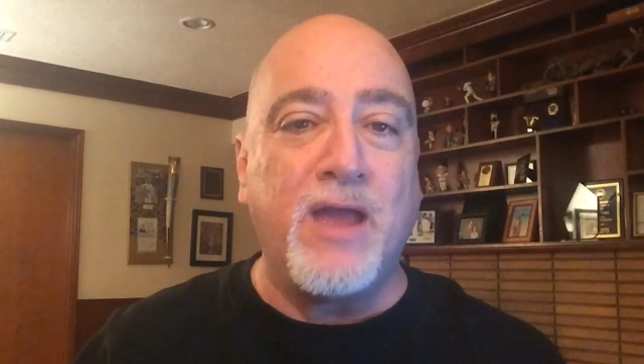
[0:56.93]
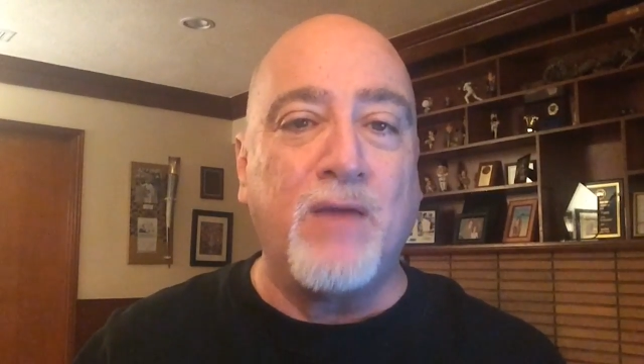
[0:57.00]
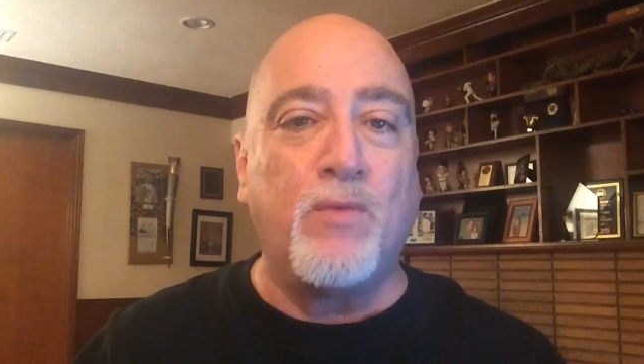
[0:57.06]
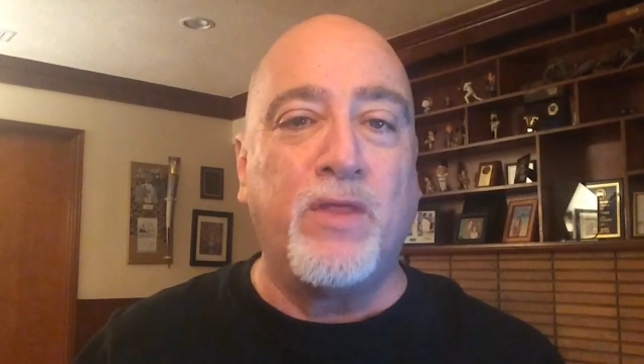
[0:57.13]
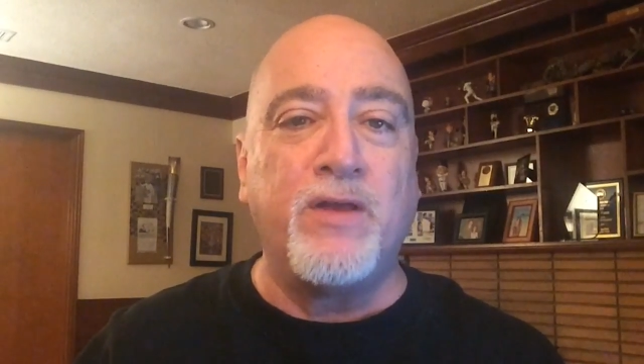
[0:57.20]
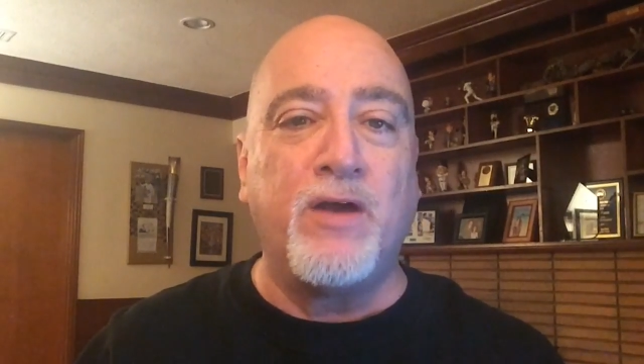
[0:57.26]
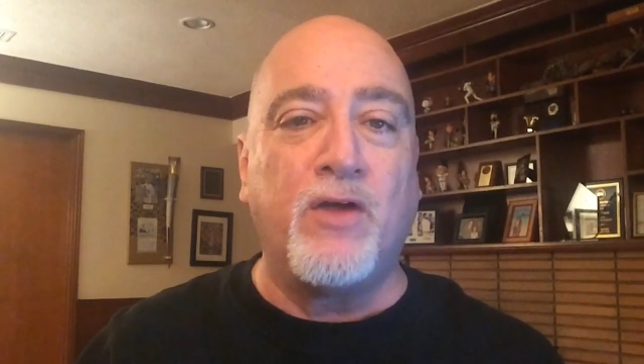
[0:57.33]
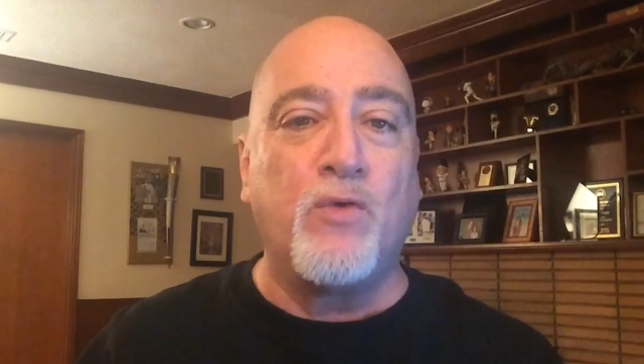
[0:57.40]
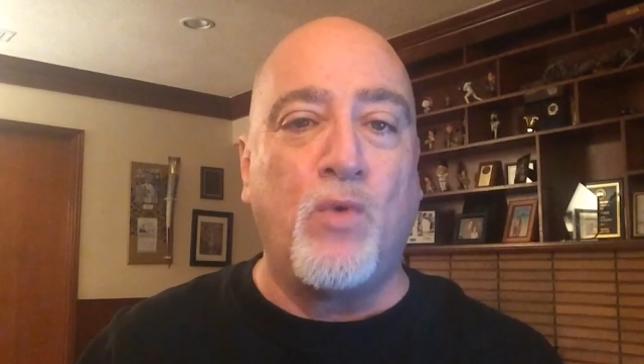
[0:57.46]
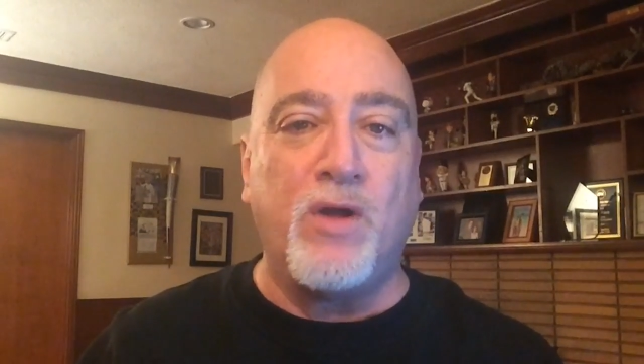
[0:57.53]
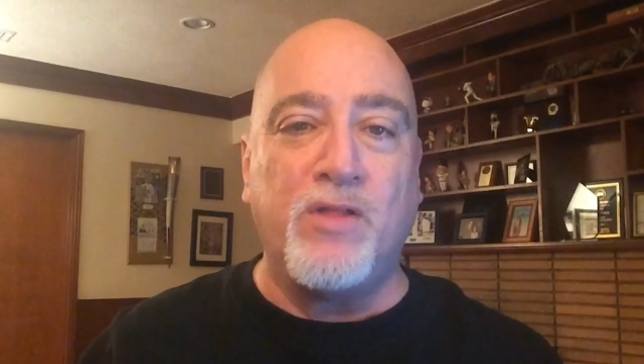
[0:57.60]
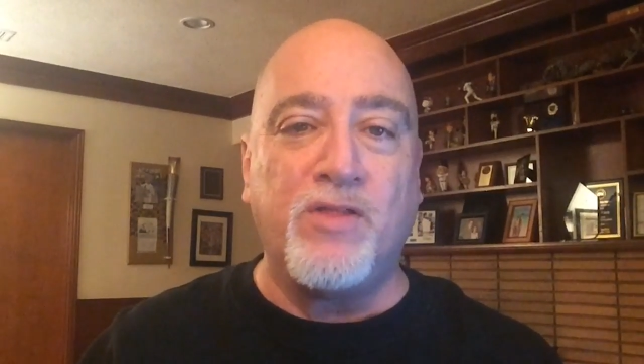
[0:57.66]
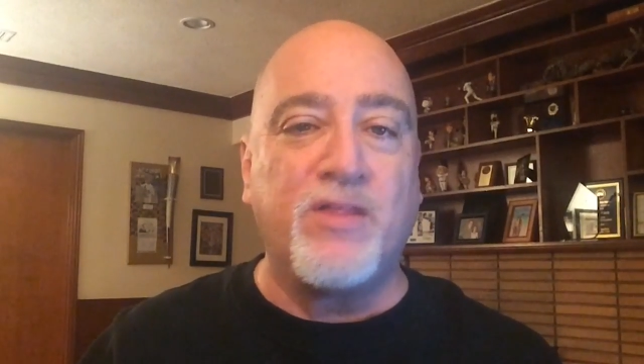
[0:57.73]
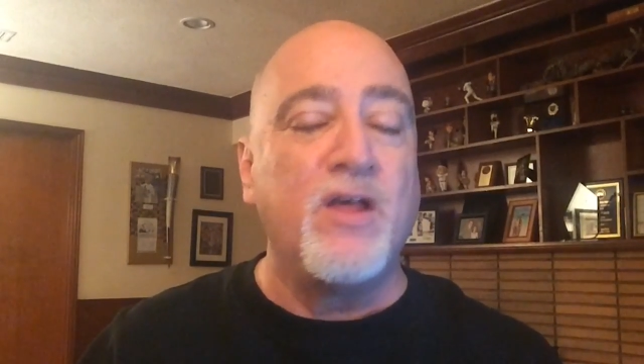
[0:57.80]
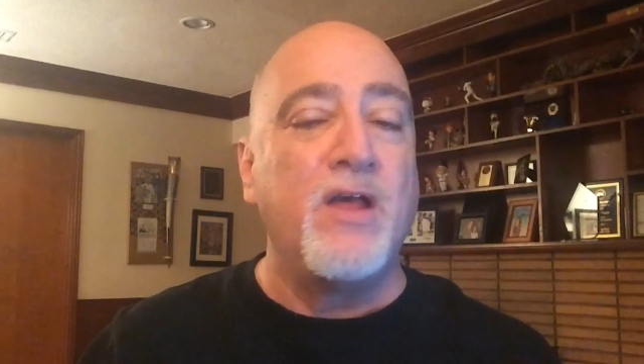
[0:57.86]
and one of the other
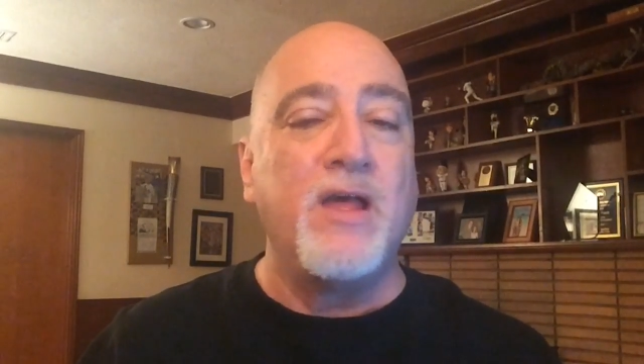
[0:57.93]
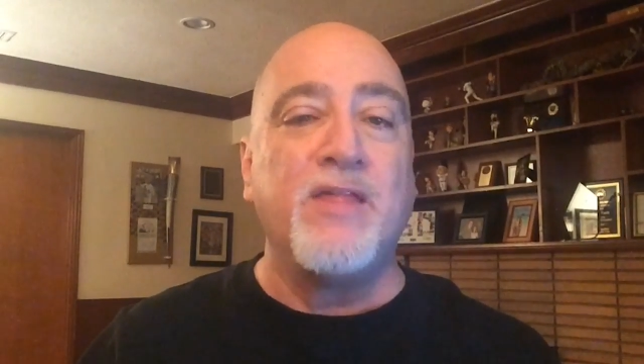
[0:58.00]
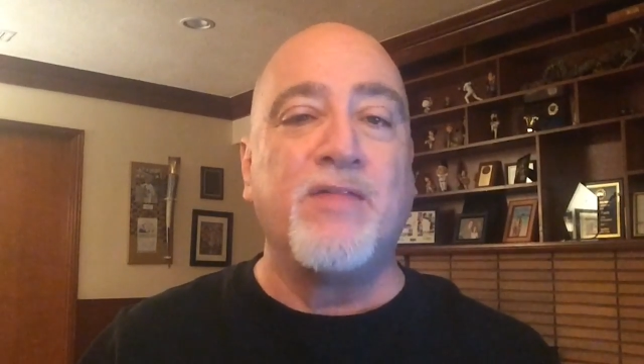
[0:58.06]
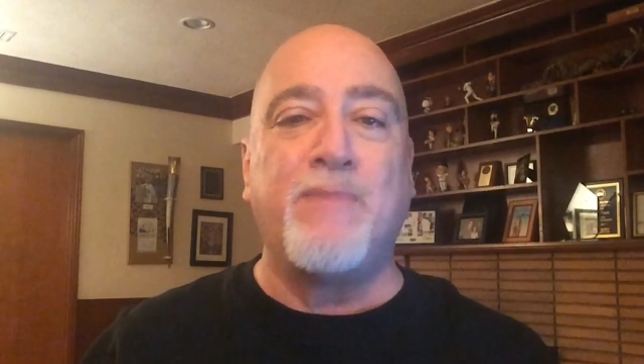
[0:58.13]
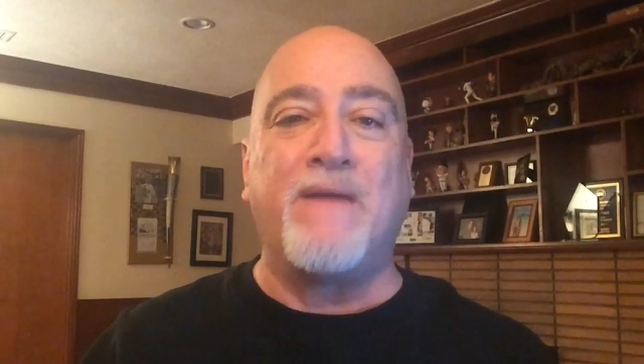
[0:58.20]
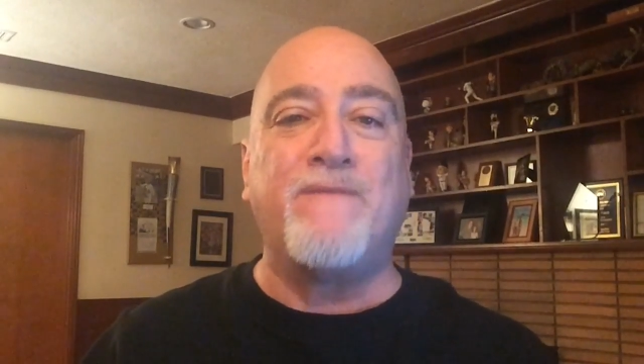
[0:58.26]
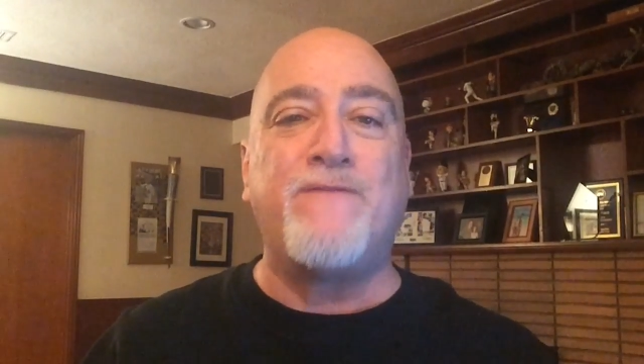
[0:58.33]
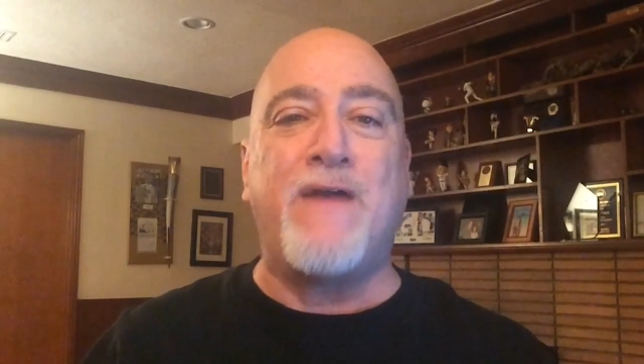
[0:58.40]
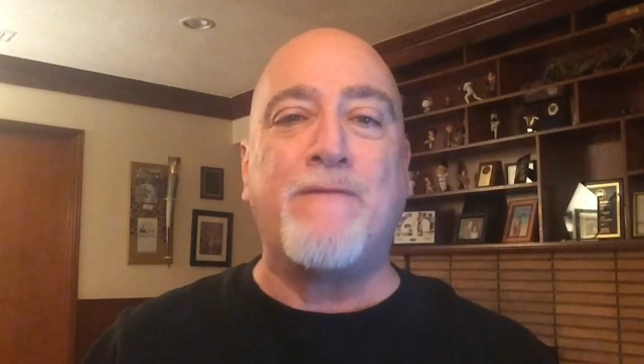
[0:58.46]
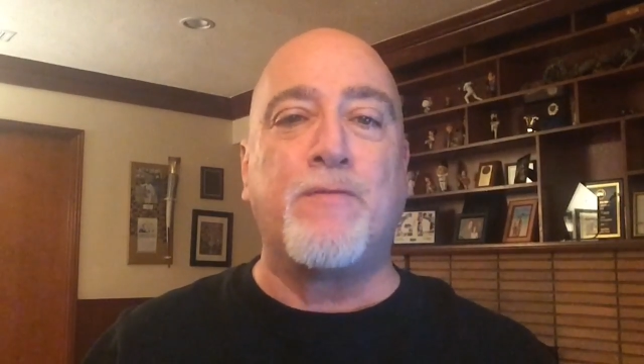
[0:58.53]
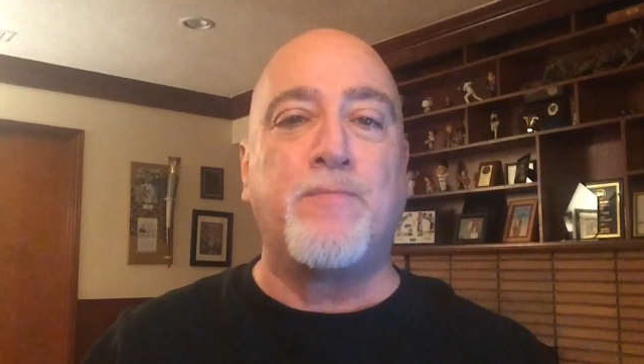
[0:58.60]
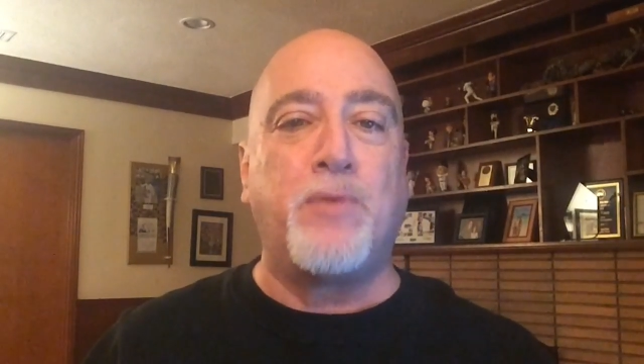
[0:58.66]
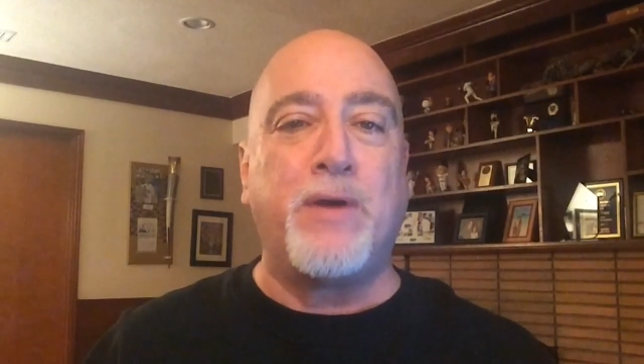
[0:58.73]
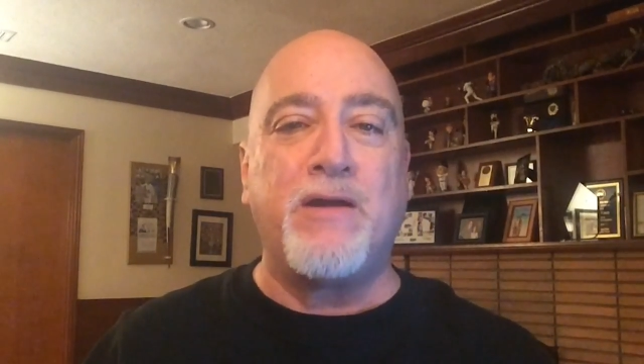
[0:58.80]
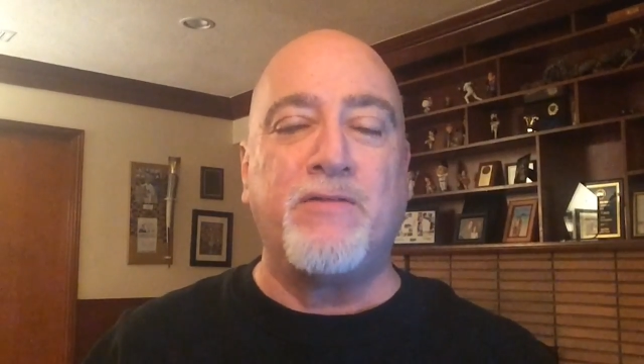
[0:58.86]
ones is my
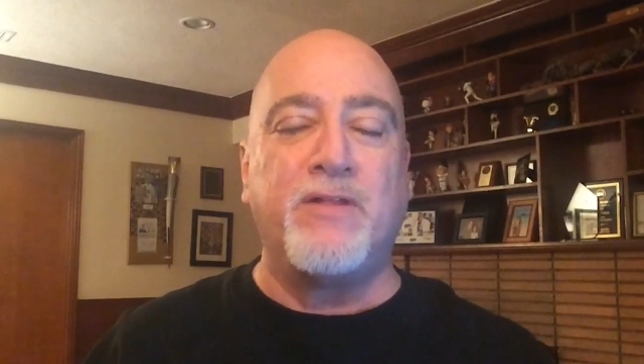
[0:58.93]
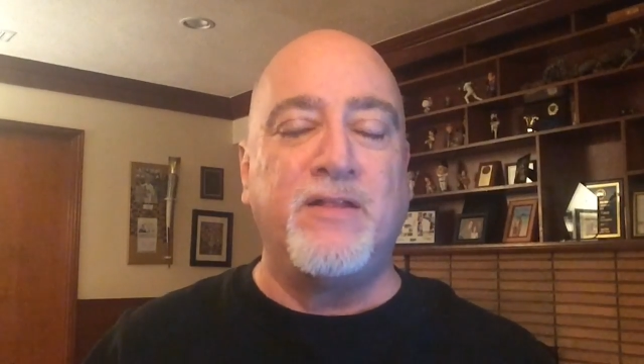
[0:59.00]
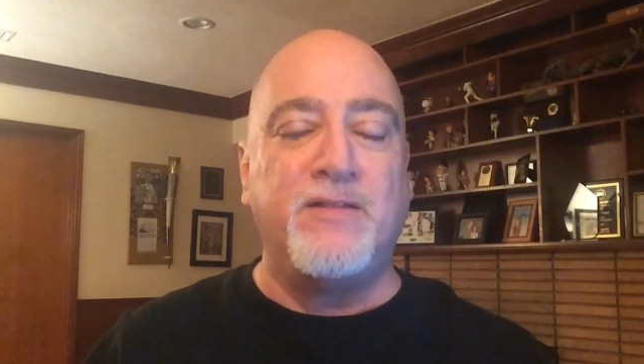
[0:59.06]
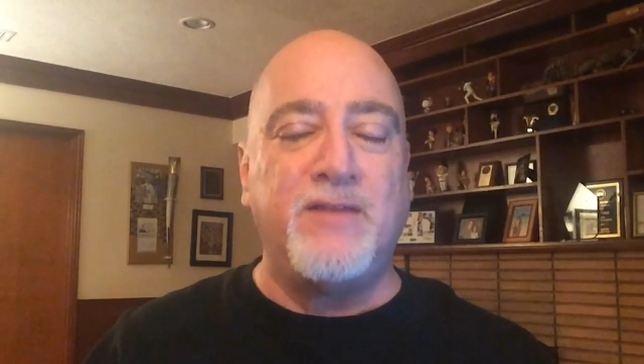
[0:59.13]
favorite player in the